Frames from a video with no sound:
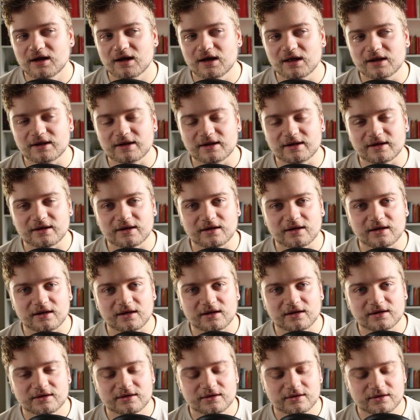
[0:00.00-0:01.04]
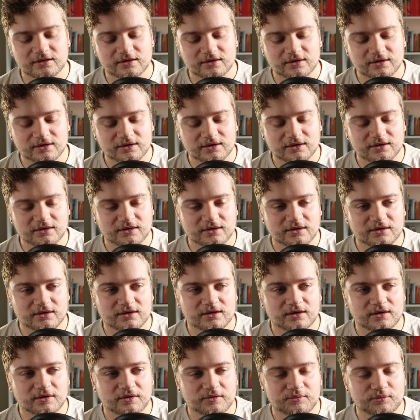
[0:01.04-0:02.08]
a little
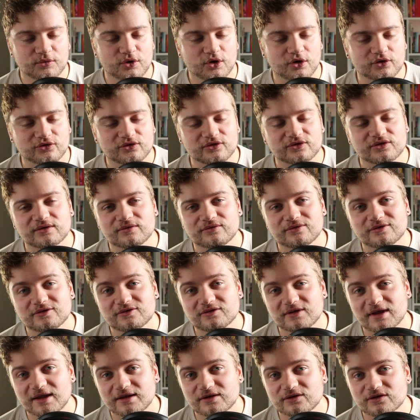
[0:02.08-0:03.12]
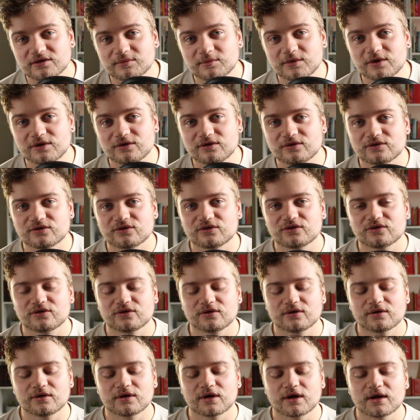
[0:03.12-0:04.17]
positive sentiment.
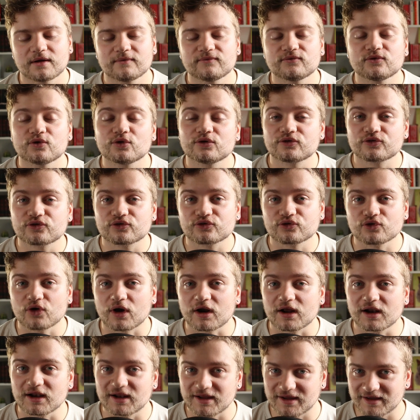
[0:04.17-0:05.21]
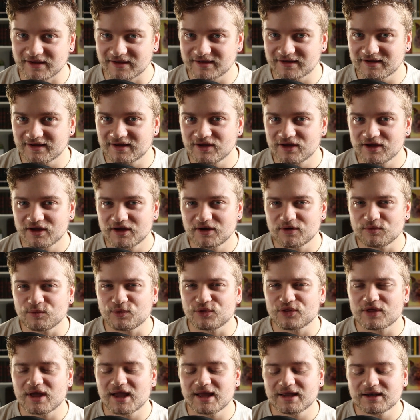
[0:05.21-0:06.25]
If you're struggling
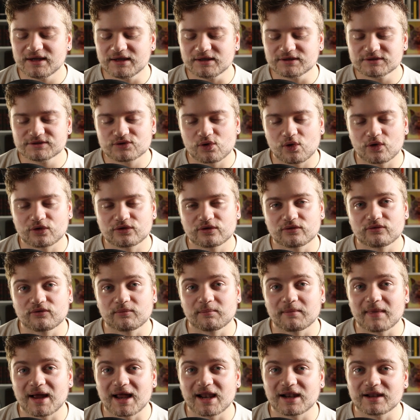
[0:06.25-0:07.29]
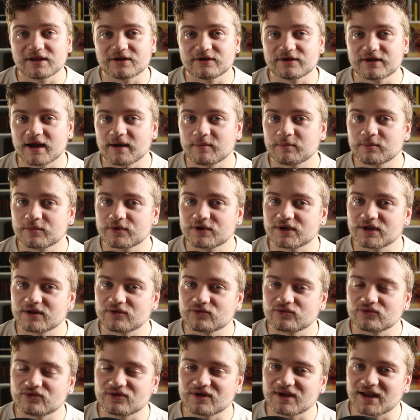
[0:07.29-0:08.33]
with any sort of
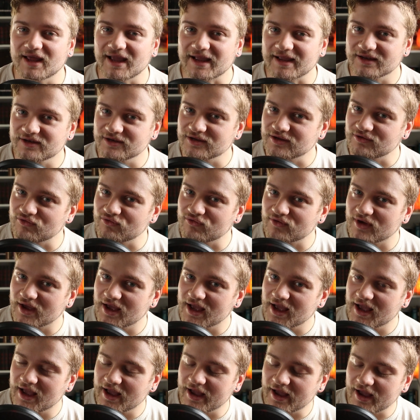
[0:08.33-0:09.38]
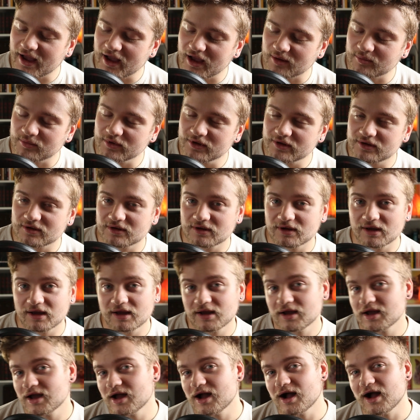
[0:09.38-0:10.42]
maladaptive negative habit,
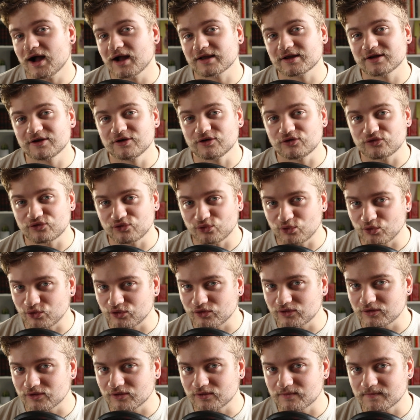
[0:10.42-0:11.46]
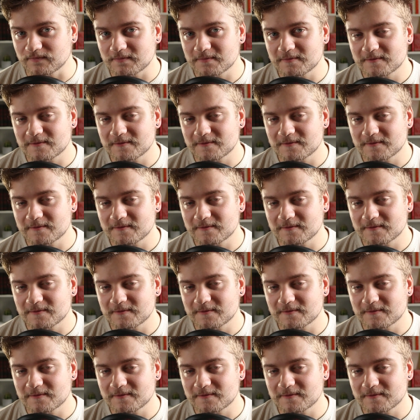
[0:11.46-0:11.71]
I can assure you